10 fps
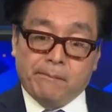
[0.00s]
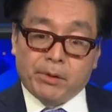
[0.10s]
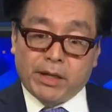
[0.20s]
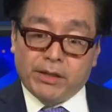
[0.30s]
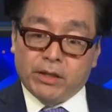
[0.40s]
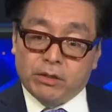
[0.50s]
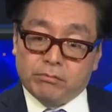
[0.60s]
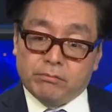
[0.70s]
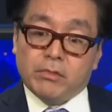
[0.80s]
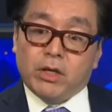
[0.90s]
But I think,
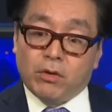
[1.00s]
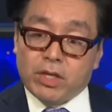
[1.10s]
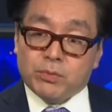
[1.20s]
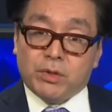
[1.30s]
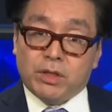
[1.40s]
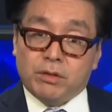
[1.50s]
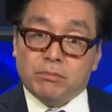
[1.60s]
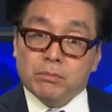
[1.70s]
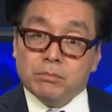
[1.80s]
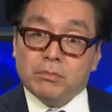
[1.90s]

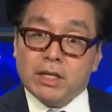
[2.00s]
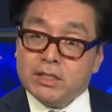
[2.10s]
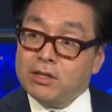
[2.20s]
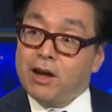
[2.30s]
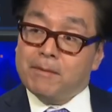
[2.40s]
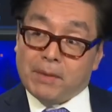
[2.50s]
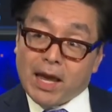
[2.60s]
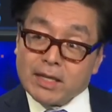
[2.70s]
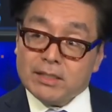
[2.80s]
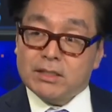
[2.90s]
as time
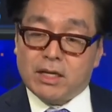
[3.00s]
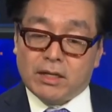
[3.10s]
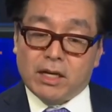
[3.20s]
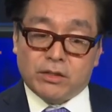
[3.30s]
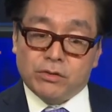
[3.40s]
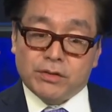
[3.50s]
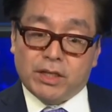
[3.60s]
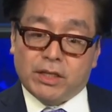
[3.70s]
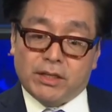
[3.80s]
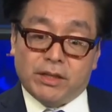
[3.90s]
passes, I do
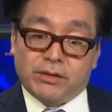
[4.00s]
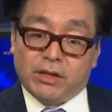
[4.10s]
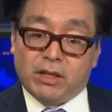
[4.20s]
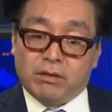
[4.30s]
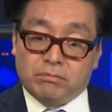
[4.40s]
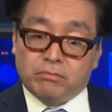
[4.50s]
think at the end of the day,